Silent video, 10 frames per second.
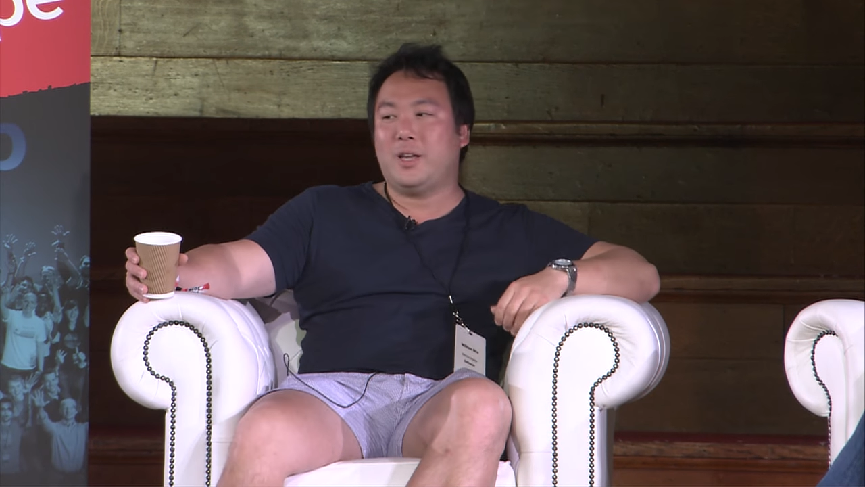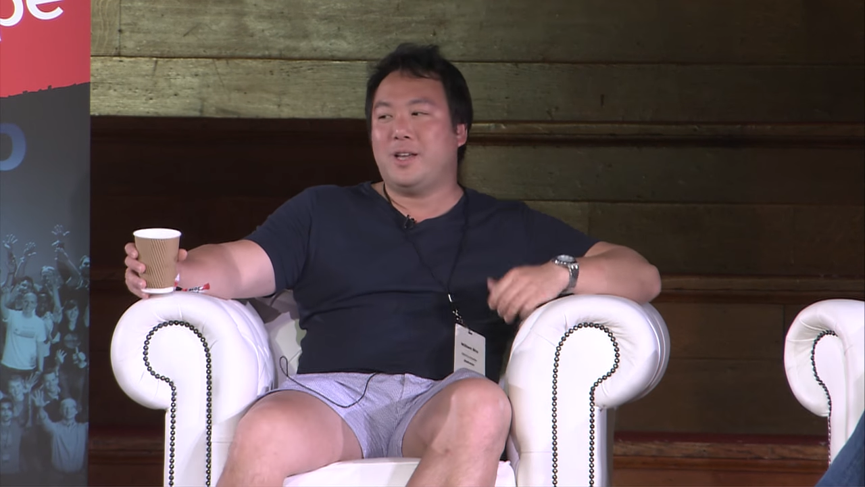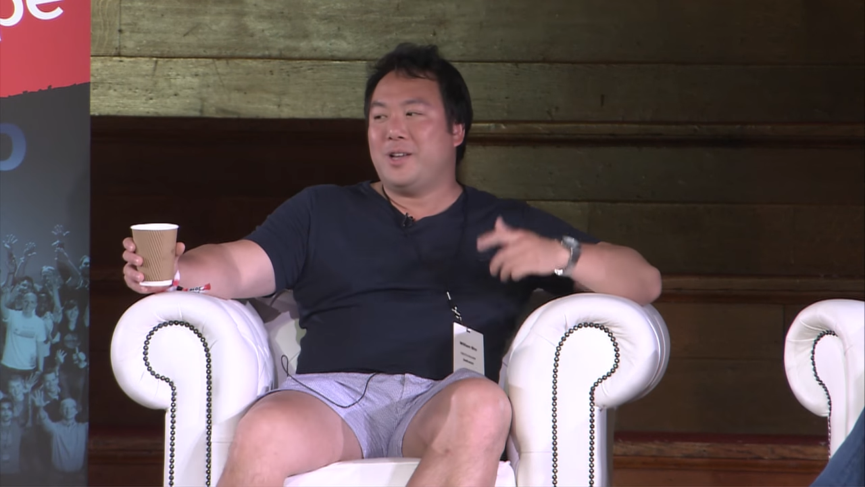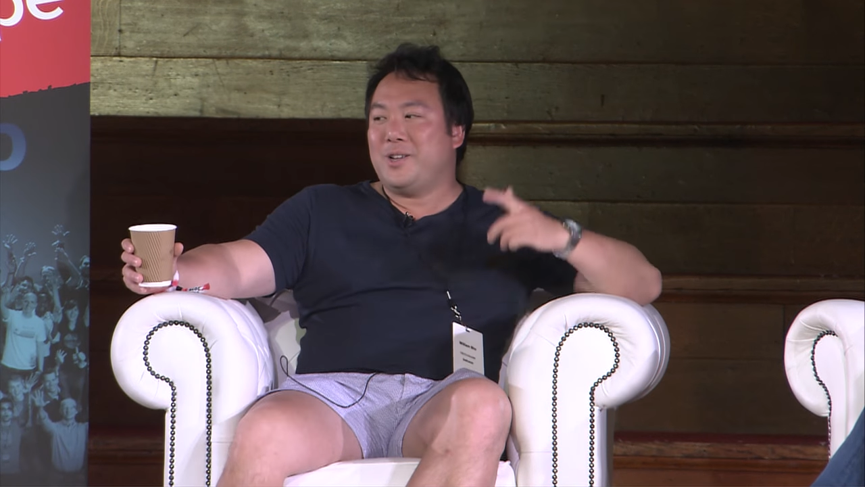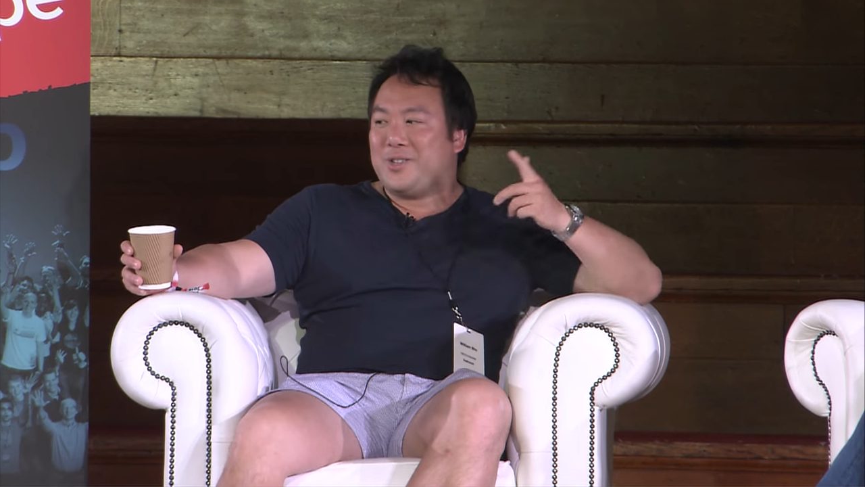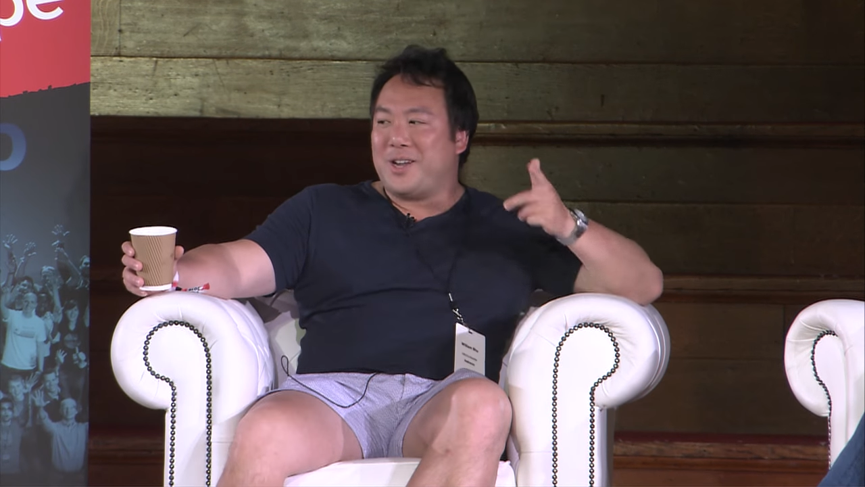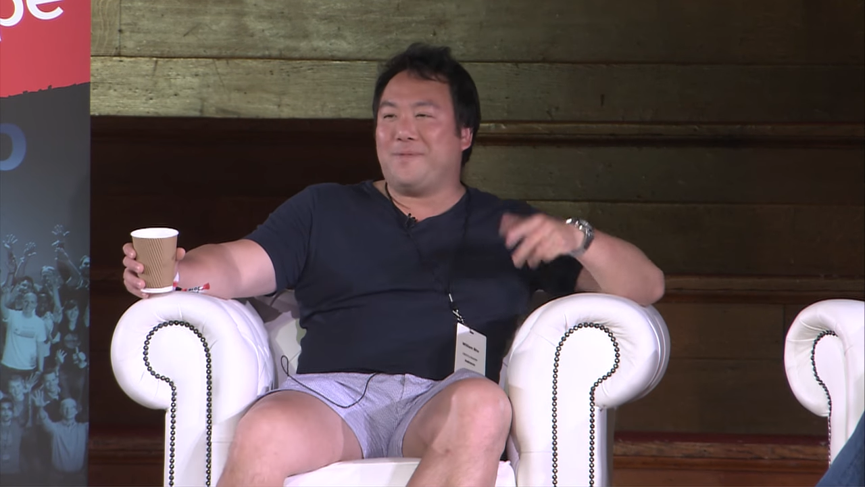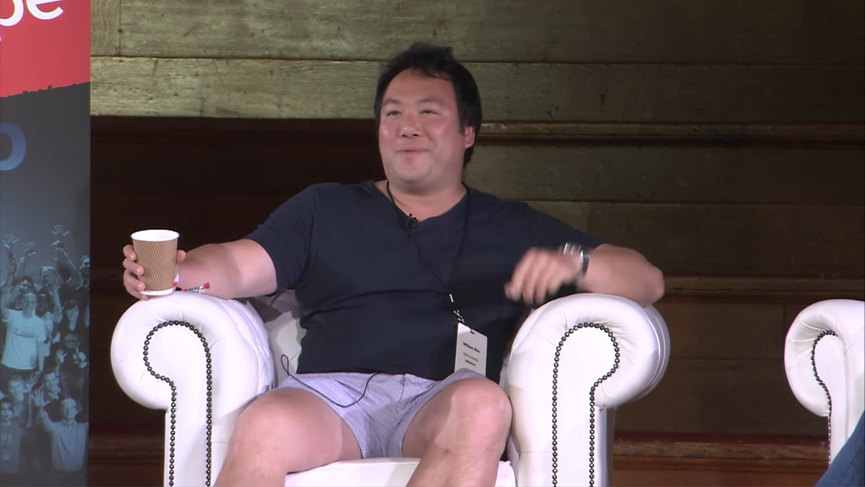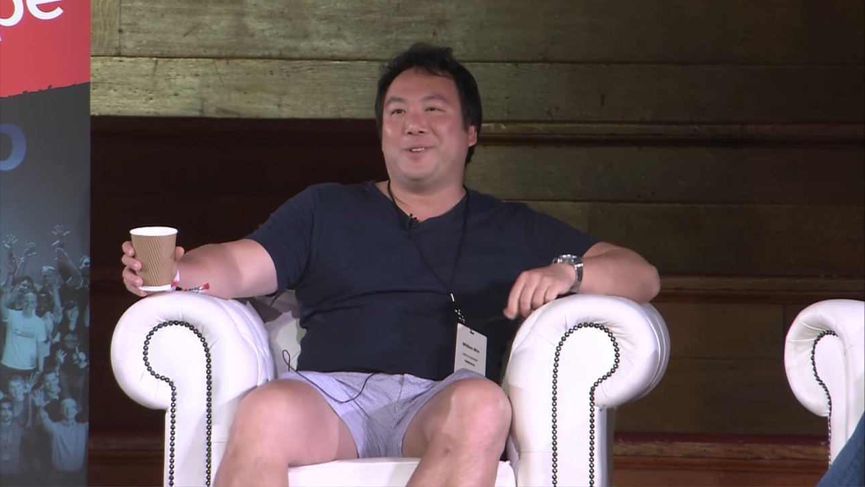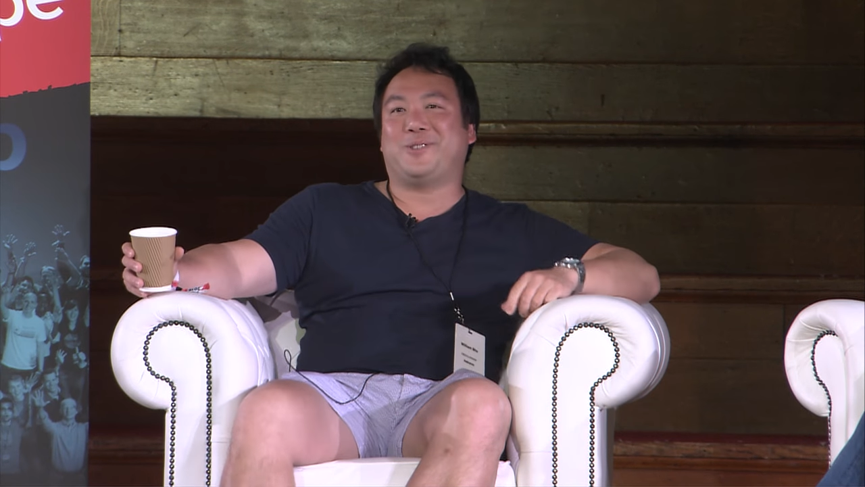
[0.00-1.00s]
Yeah.
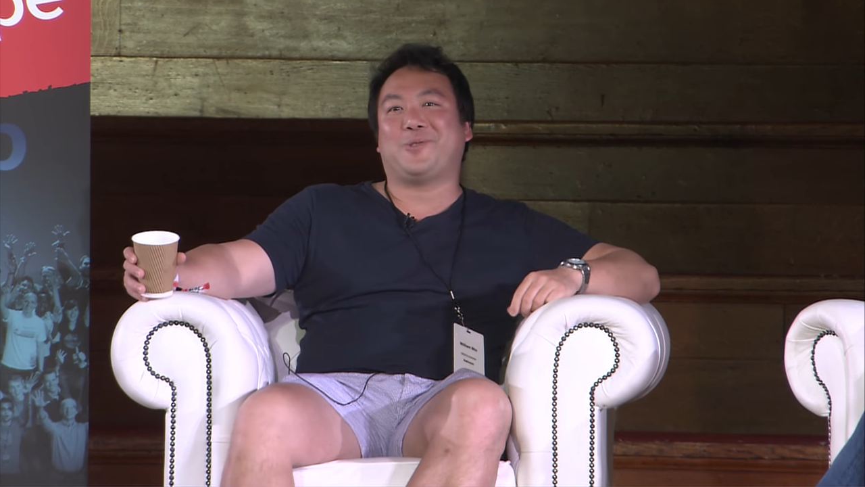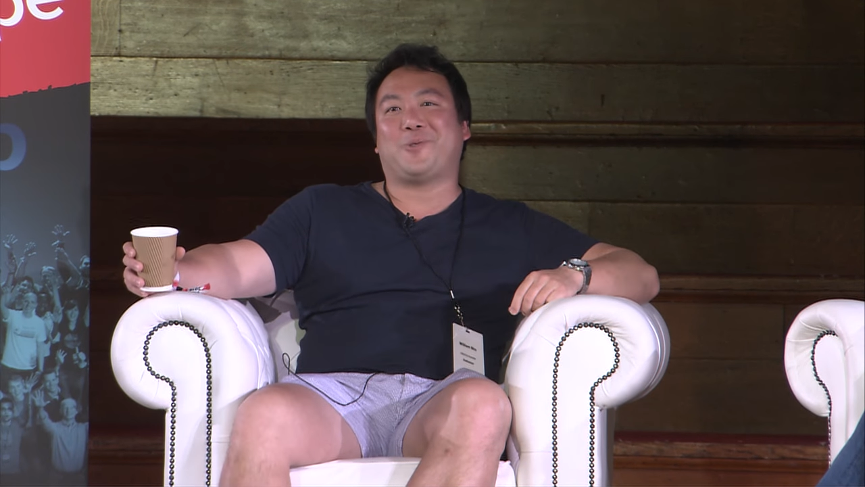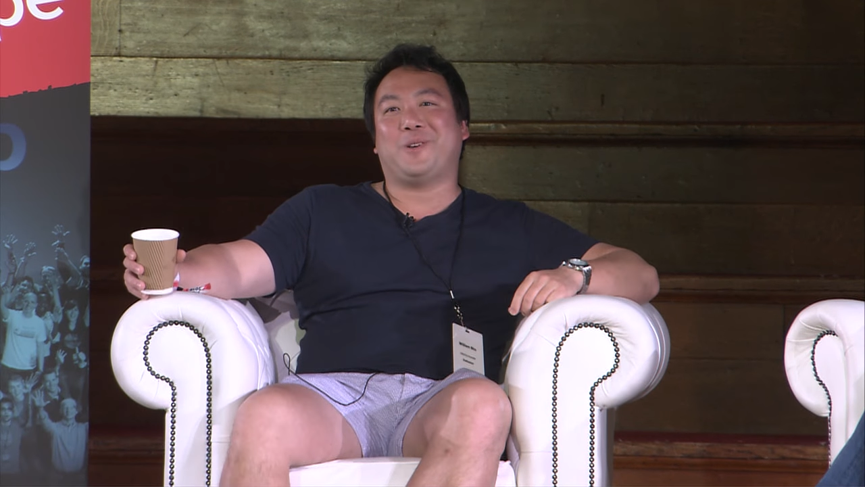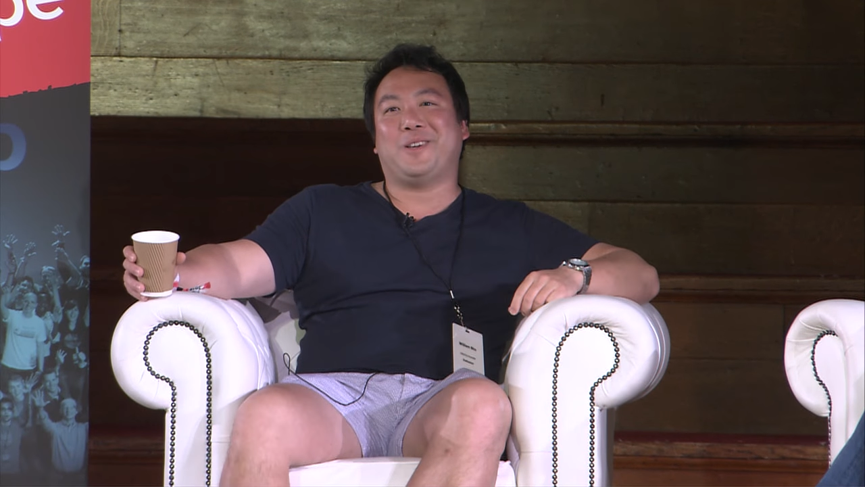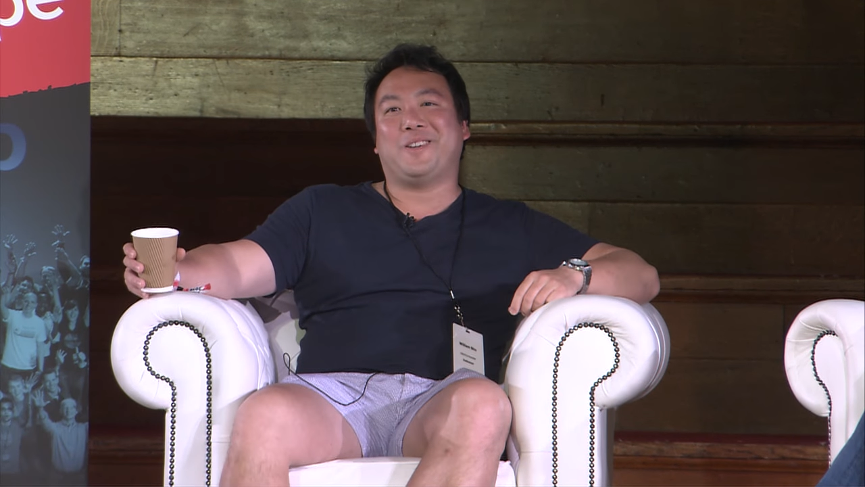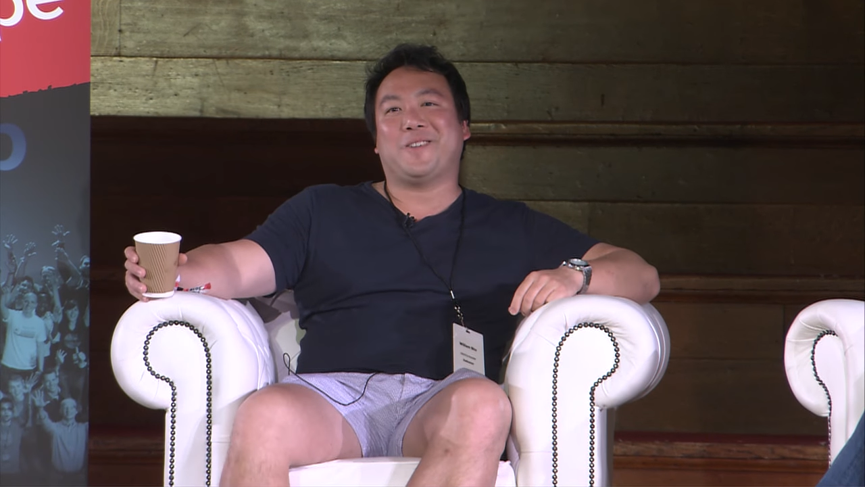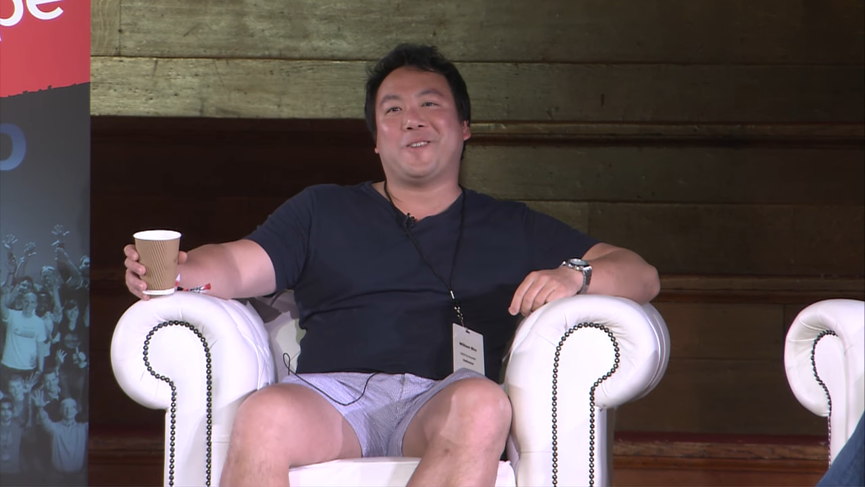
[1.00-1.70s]
Second funny story